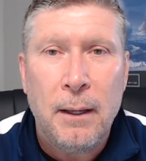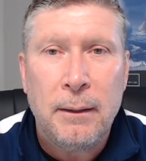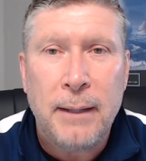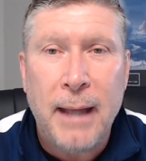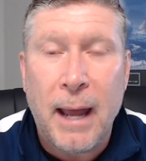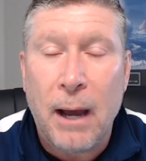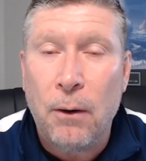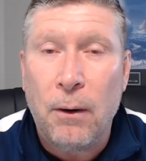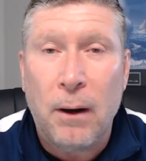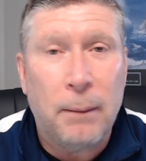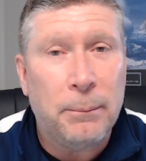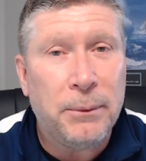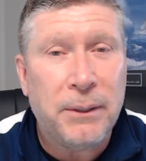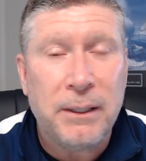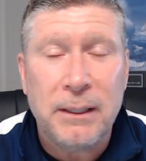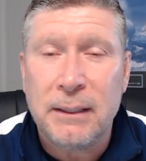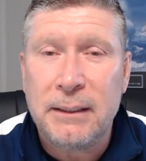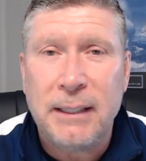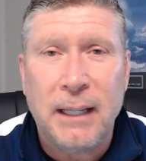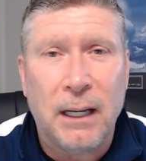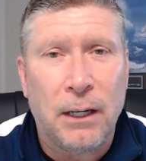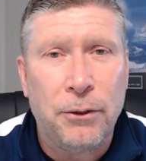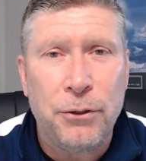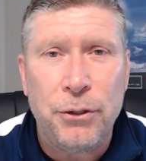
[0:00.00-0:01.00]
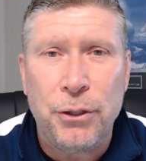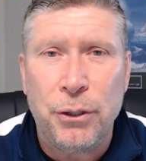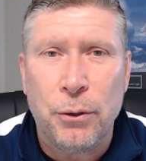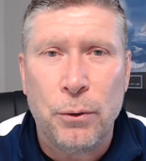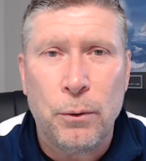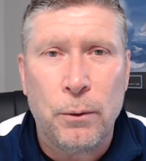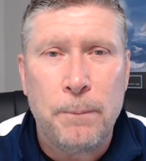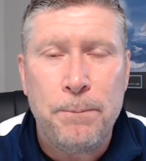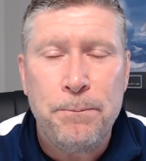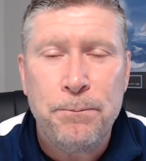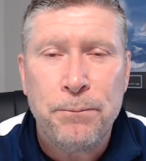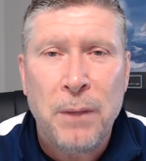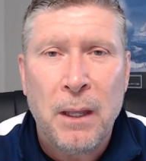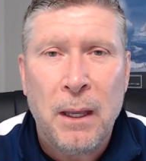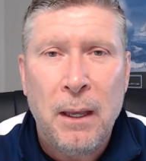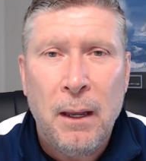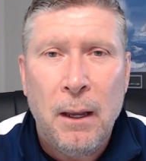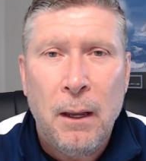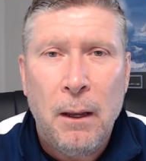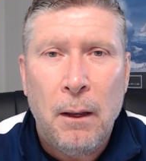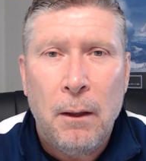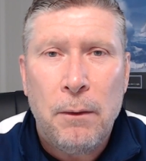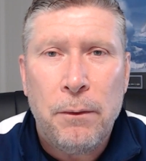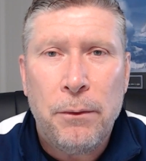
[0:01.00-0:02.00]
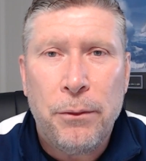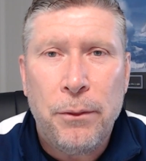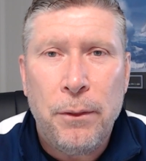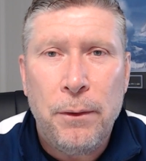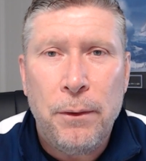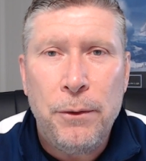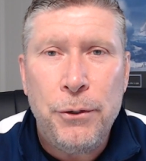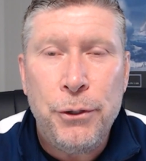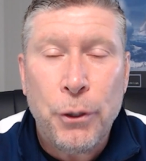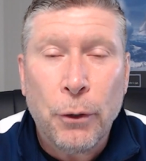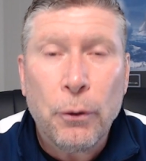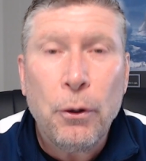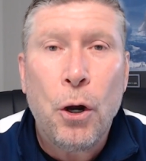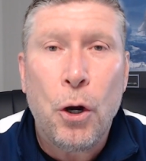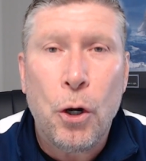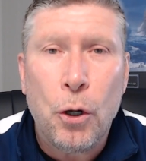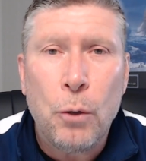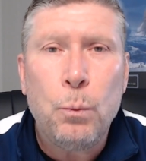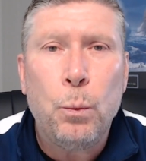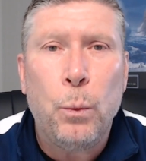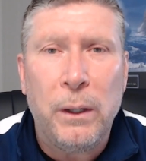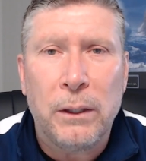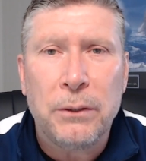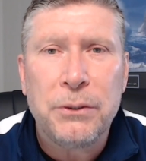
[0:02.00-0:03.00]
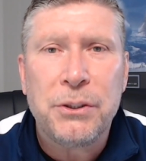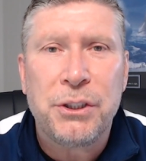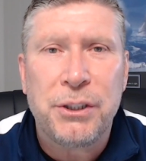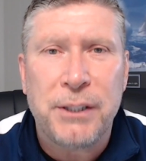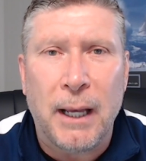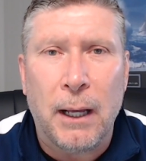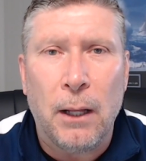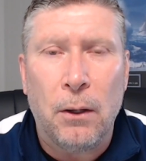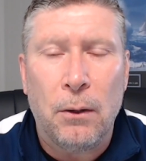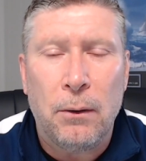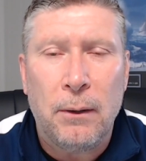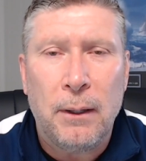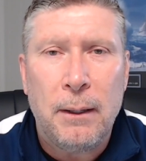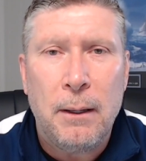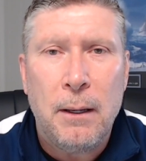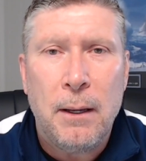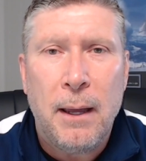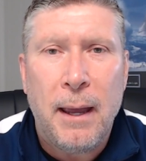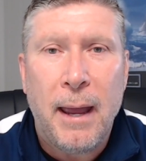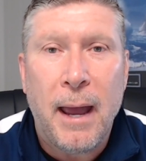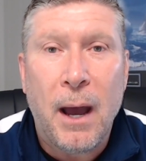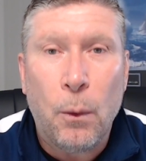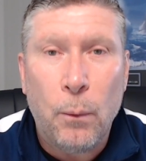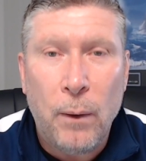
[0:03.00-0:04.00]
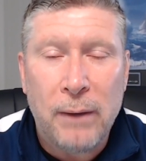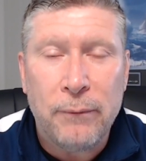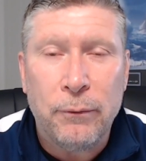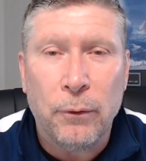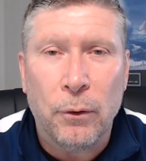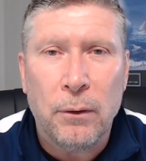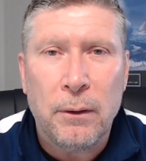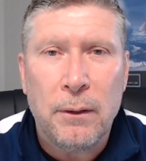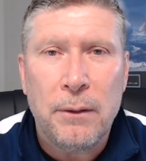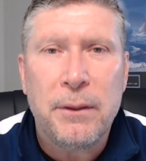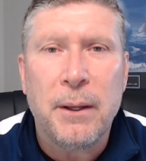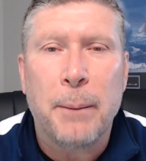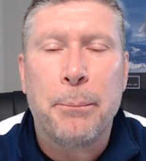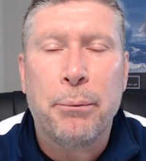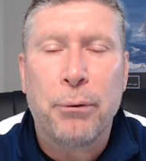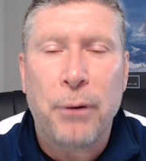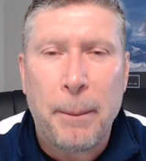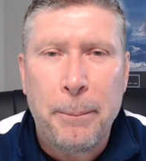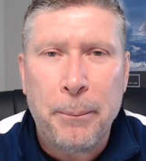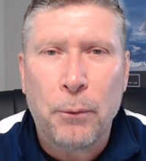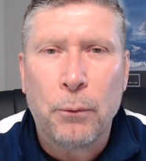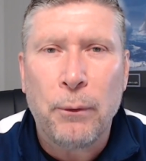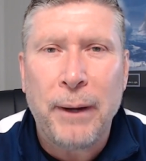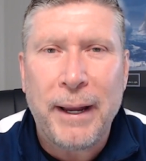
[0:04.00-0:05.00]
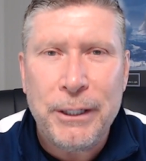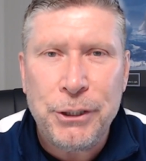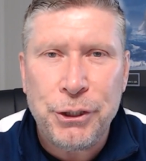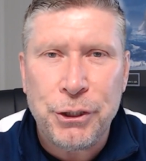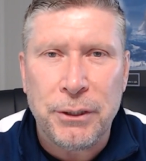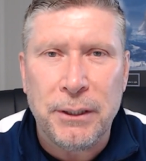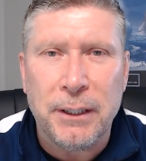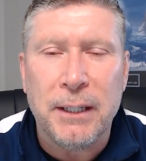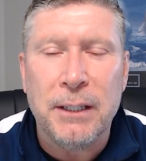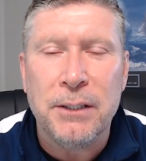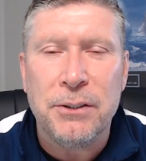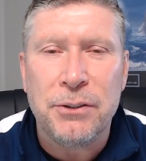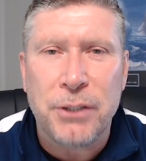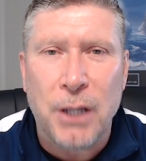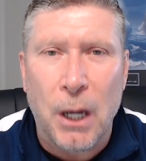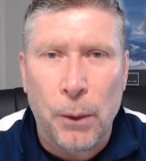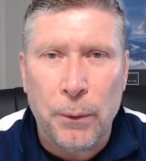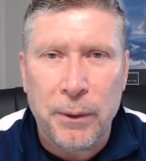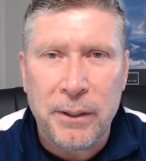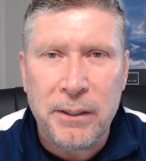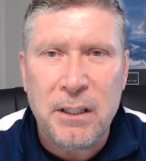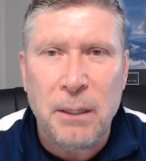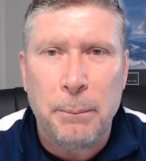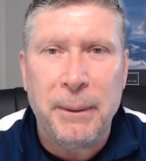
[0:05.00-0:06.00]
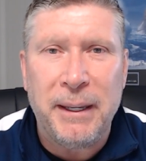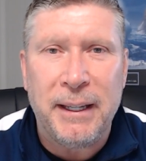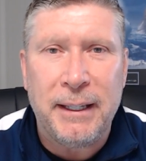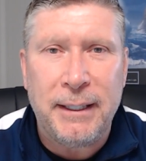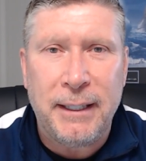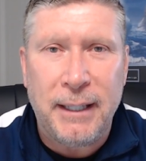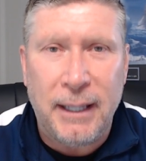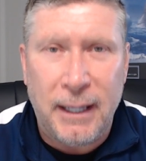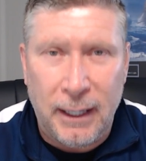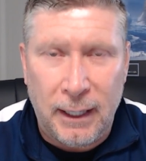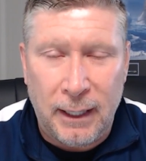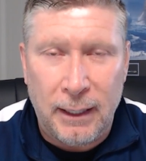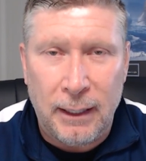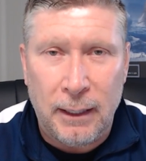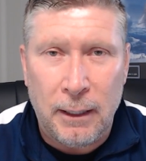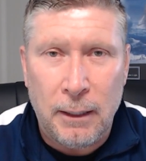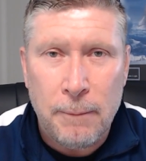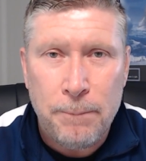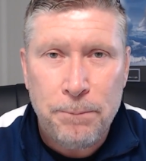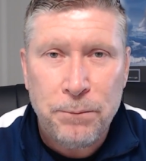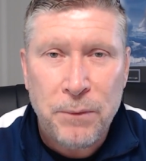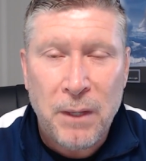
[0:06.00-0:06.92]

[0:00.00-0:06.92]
Now, I'm going to tell you, your home will sell. However, the preparation is going to be key.